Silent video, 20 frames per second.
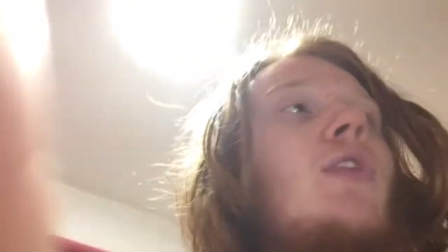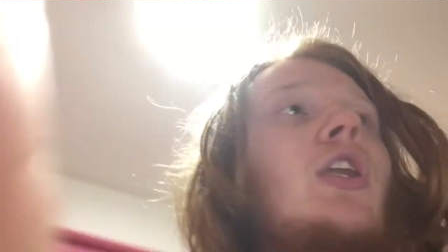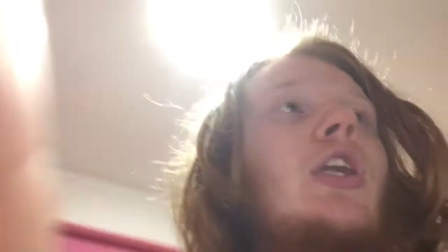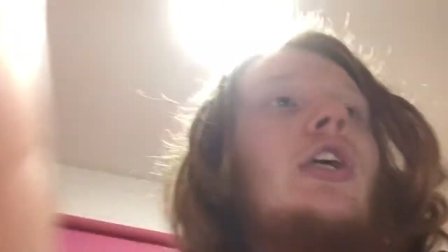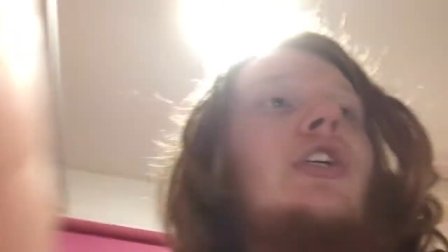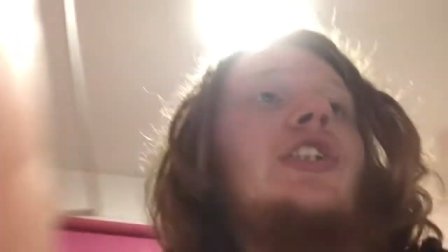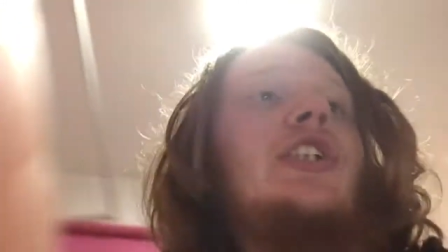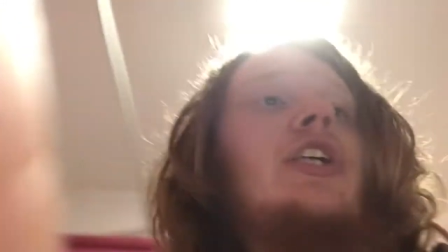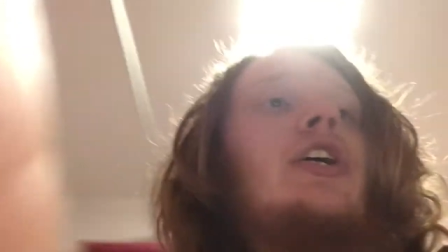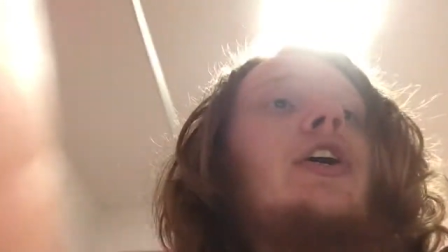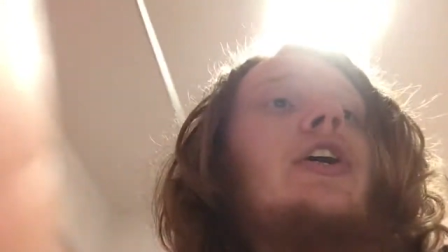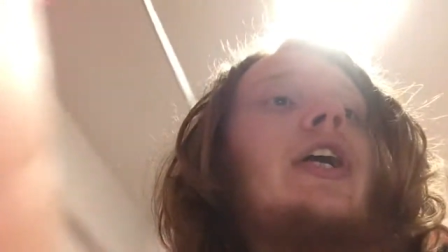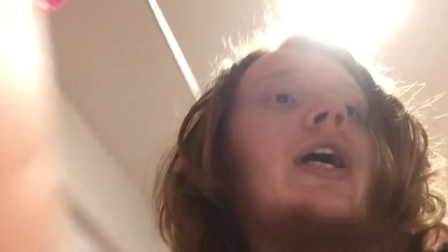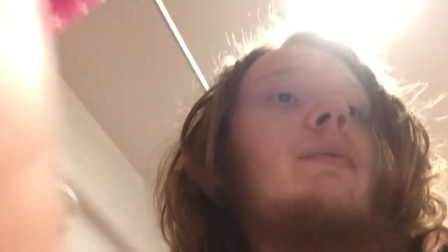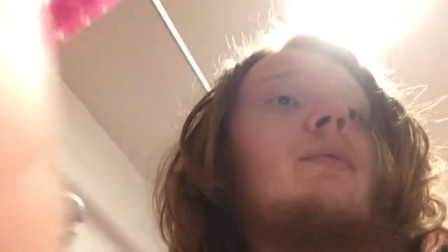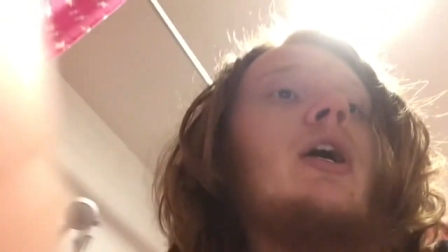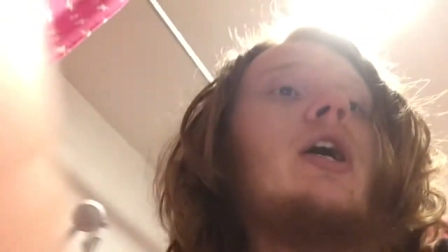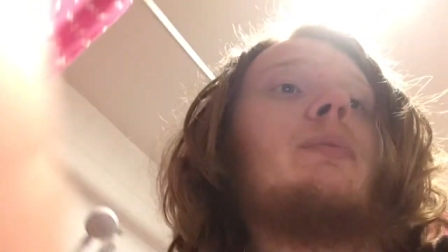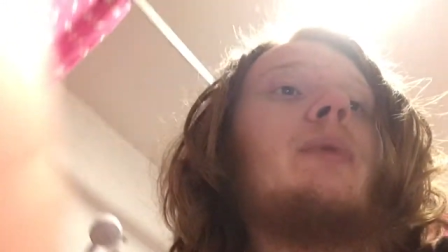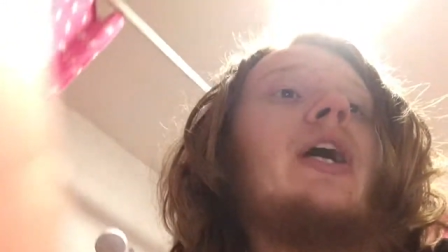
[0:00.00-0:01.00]
so yeah.
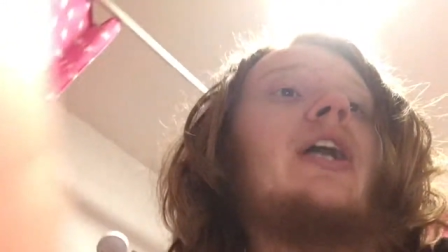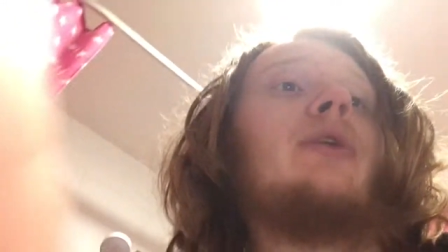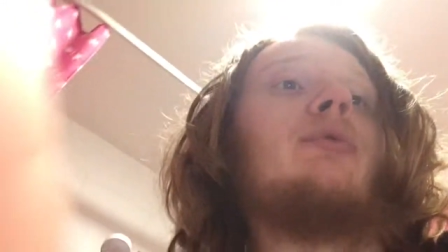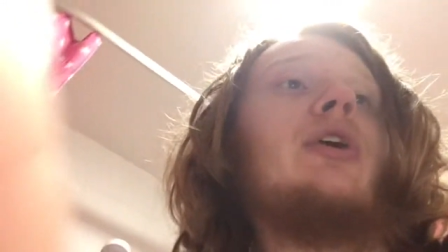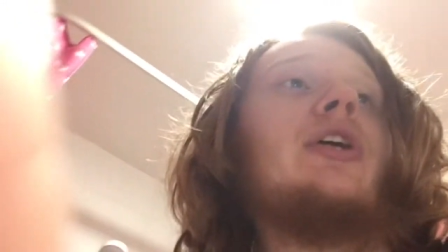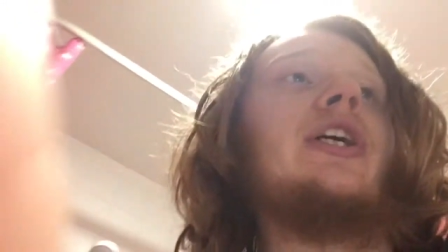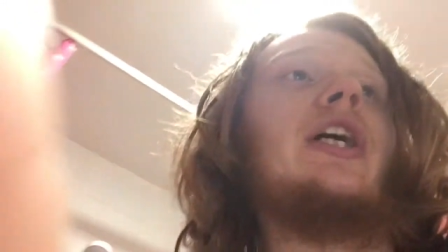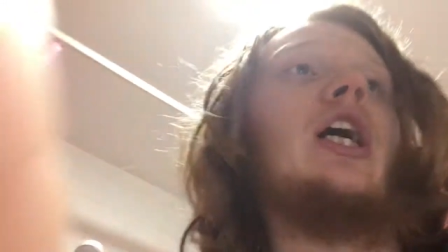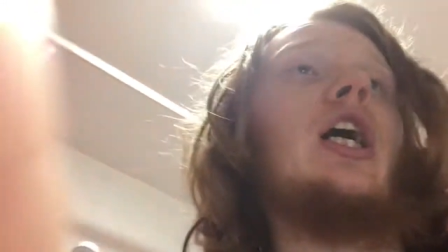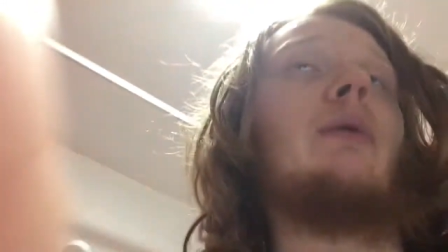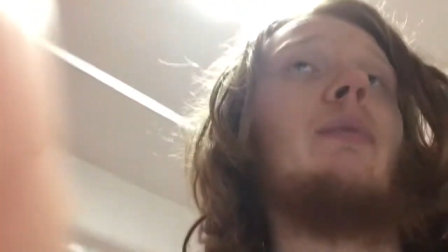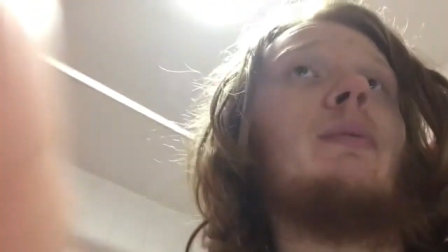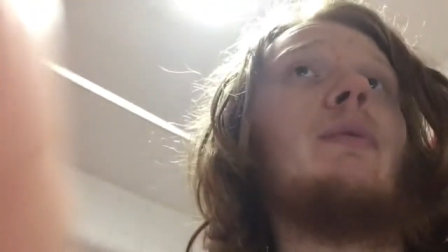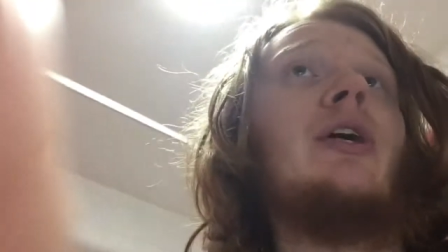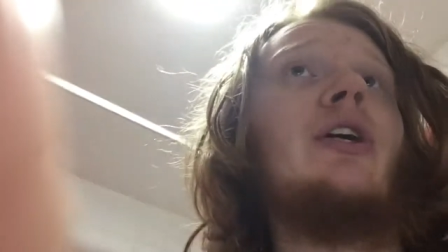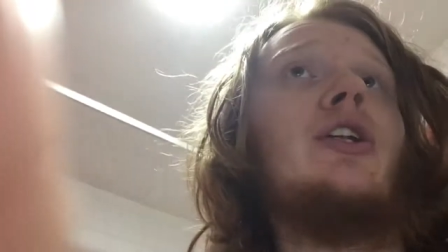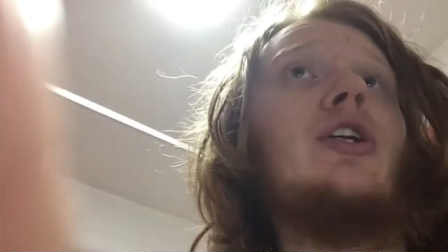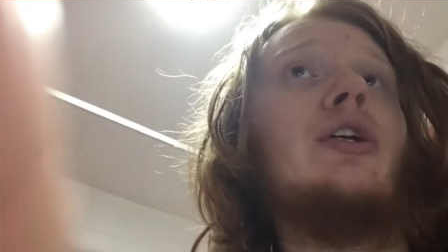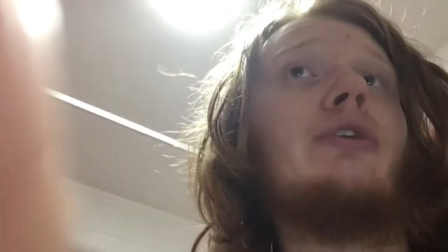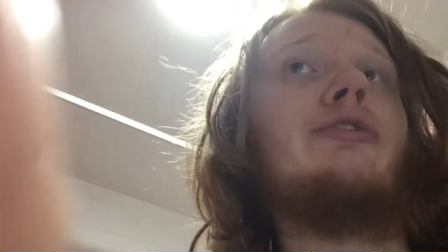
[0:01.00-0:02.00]
but anyway, yeah, I'll be
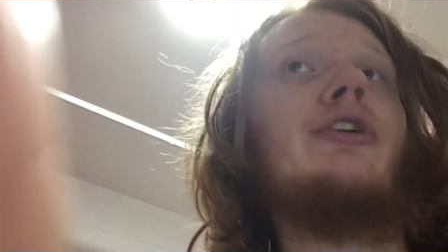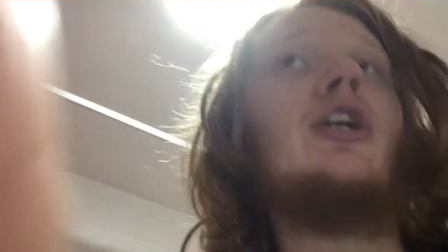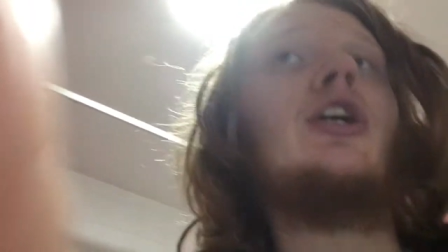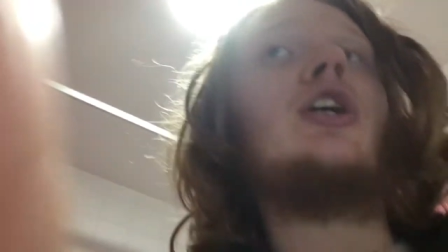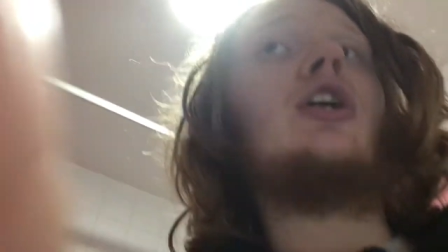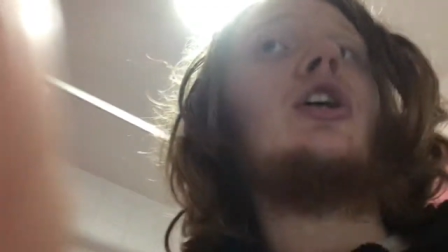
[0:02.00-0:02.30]
back live